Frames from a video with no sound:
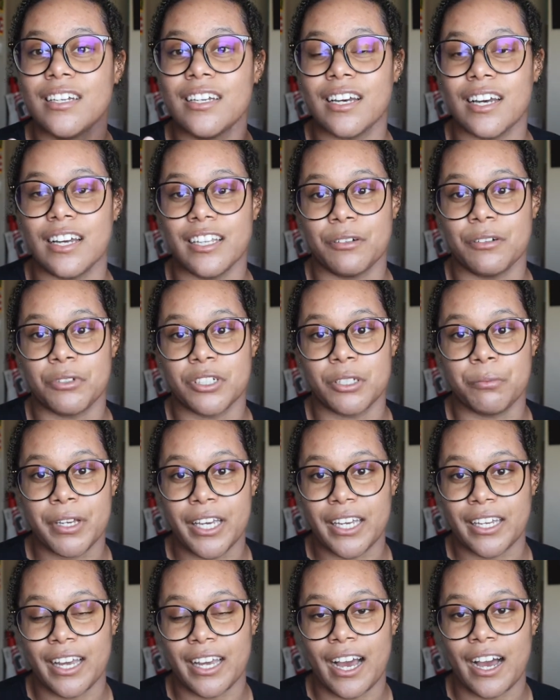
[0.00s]
And then when you
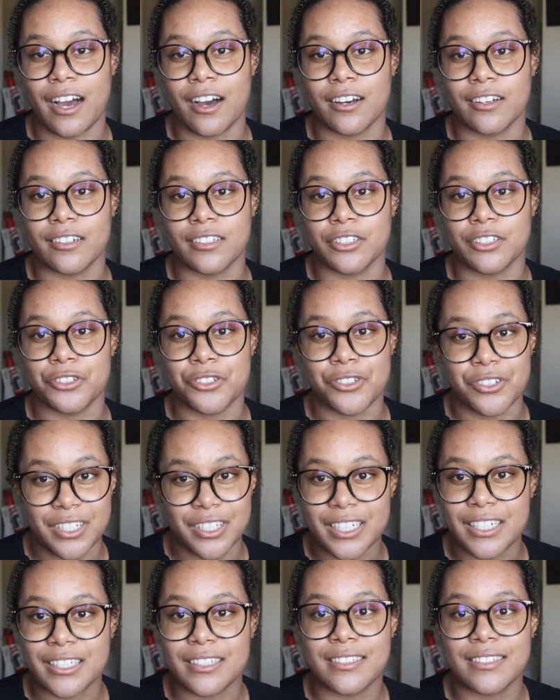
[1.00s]
pick at your
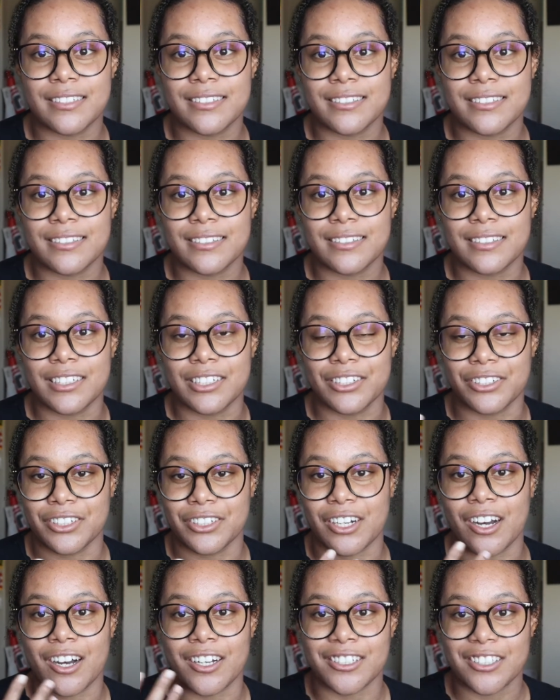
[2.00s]
zits, you're
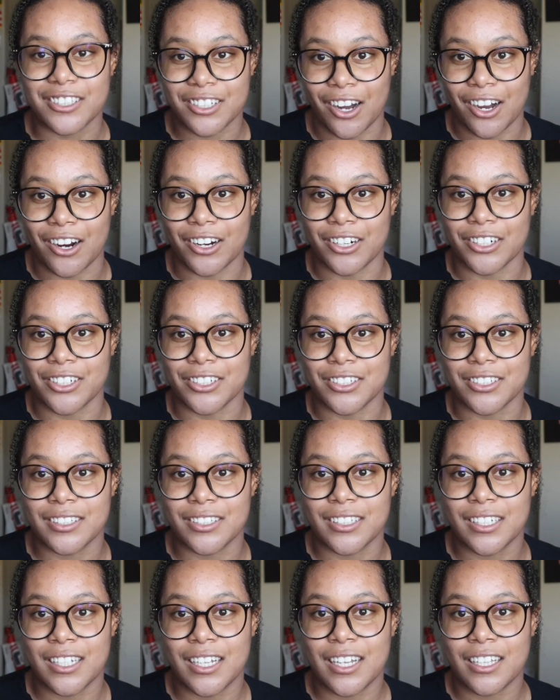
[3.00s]
gonna cause
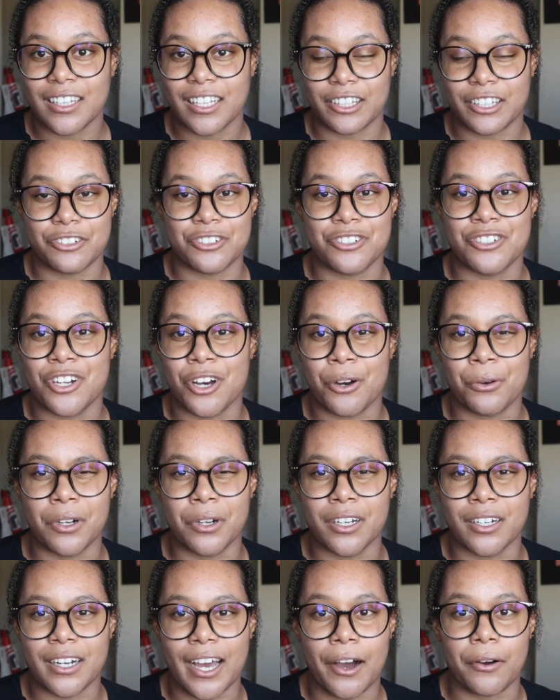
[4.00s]
scars. There's no
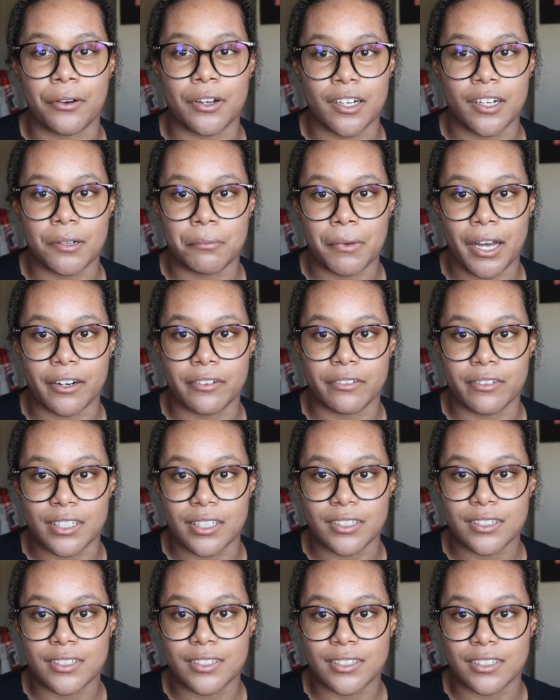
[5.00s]
good outcome out of
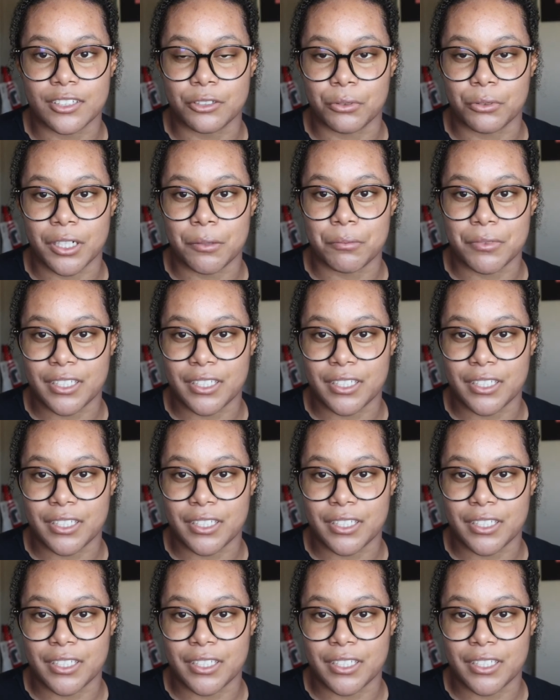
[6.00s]
this, is what I'm